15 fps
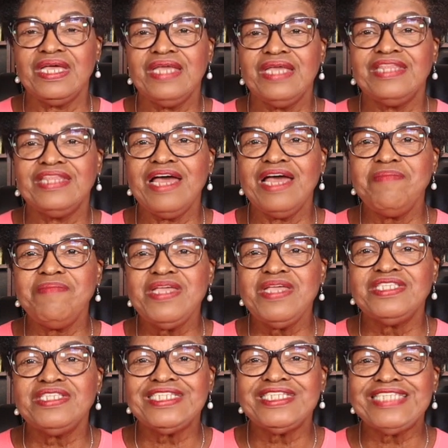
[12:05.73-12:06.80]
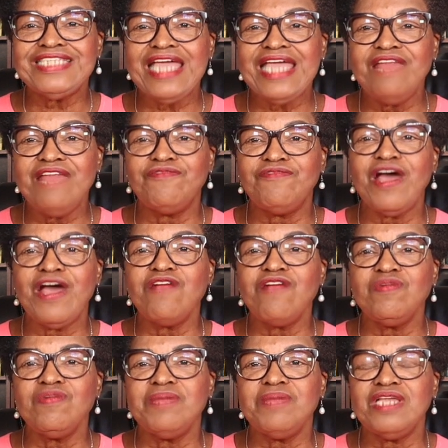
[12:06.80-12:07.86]
That means it's the
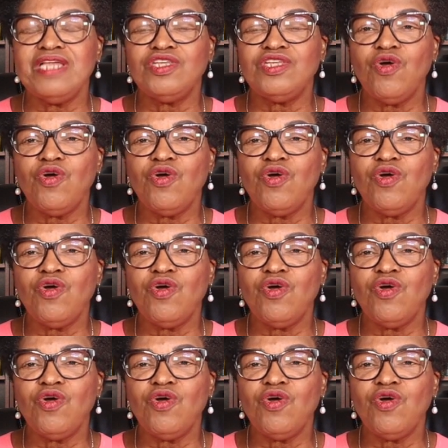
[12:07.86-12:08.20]
environment